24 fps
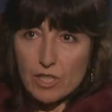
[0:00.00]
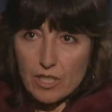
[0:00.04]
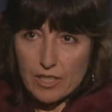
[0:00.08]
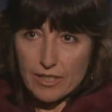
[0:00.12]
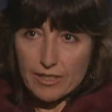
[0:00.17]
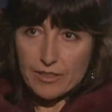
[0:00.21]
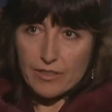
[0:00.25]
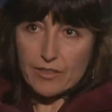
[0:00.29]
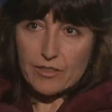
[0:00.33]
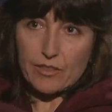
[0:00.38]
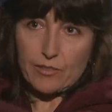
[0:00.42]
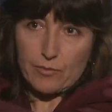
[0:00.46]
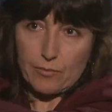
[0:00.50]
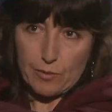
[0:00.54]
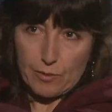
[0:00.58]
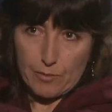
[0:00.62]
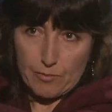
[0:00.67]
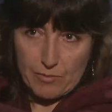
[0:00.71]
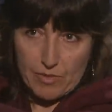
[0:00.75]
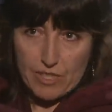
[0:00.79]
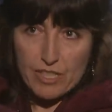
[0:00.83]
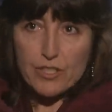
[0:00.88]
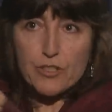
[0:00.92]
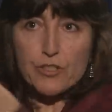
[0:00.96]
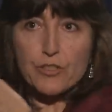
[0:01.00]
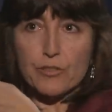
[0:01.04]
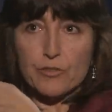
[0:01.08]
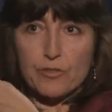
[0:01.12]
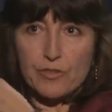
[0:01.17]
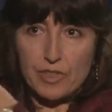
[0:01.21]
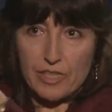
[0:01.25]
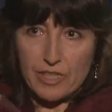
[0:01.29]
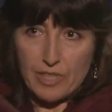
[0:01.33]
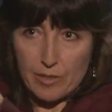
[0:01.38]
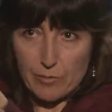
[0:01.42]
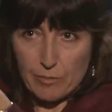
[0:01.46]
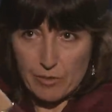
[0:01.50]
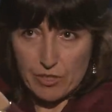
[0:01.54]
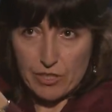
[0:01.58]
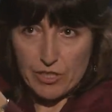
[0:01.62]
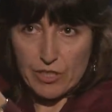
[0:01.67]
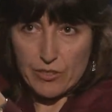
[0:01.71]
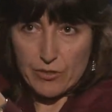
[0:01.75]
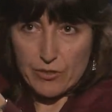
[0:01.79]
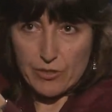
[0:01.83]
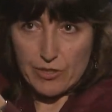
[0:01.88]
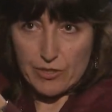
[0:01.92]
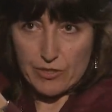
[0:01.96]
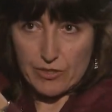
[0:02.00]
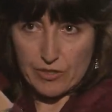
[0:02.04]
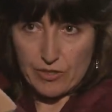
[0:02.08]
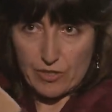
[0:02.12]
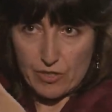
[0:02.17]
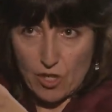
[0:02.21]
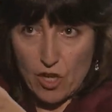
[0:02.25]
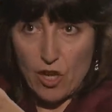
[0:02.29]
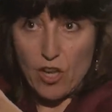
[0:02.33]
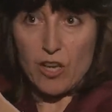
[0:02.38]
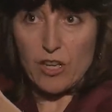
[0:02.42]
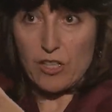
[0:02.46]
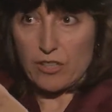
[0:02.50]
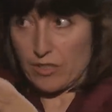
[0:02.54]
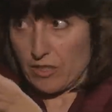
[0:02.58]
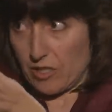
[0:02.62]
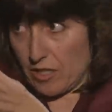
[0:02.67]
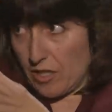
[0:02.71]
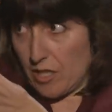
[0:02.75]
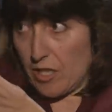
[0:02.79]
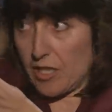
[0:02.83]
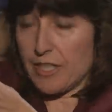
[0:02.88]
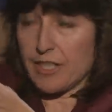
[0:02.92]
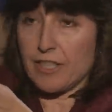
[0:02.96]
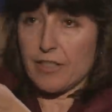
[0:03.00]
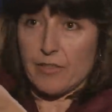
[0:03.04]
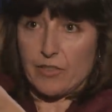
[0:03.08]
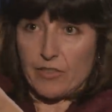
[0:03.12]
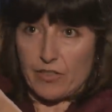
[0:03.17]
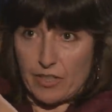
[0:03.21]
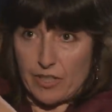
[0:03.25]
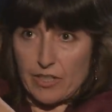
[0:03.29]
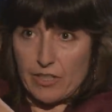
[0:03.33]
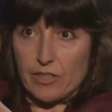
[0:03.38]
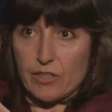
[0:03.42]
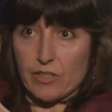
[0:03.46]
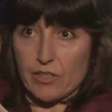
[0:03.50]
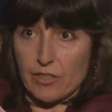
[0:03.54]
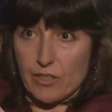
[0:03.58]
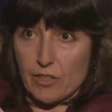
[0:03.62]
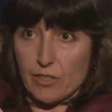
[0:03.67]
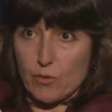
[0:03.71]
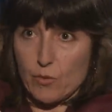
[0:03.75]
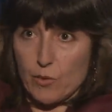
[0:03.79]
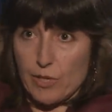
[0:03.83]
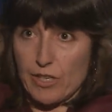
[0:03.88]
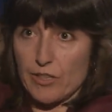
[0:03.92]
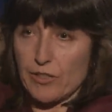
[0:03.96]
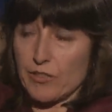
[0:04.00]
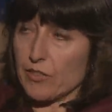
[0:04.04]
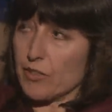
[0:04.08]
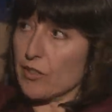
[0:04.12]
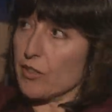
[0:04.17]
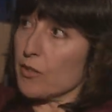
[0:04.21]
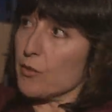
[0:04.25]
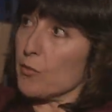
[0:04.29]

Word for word: lines from intervening material along the line of sight to the quasar.